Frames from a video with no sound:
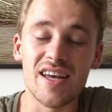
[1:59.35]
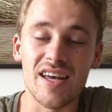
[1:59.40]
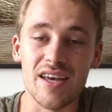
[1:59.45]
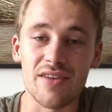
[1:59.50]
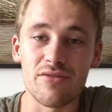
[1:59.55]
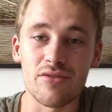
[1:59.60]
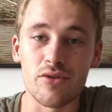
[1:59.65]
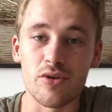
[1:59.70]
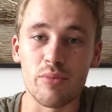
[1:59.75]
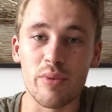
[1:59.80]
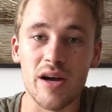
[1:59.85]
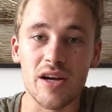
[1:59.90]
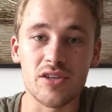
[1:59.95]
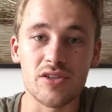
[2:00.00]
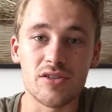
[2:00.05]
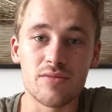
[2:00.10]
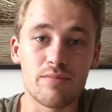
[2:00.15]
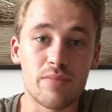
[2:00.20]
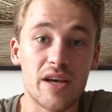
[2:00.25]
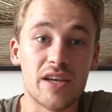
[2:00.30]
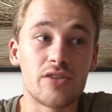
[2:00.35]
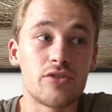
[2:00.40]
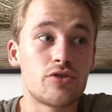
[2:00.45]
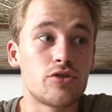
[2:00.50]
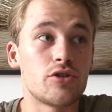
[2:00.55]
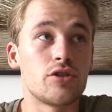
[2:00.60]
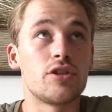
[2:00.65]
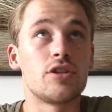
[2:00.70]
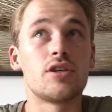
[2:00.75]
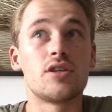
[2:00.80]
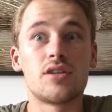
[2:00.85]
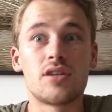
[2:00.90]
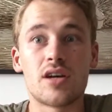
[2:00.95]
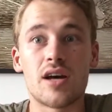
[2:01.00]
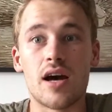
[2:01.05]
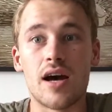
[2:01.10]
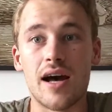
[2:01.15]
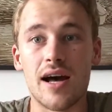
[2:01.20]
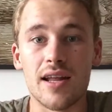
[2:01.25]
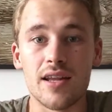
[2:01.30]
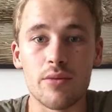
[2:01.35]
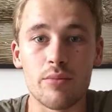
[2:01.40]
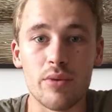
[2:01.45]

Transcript: if you're a patron at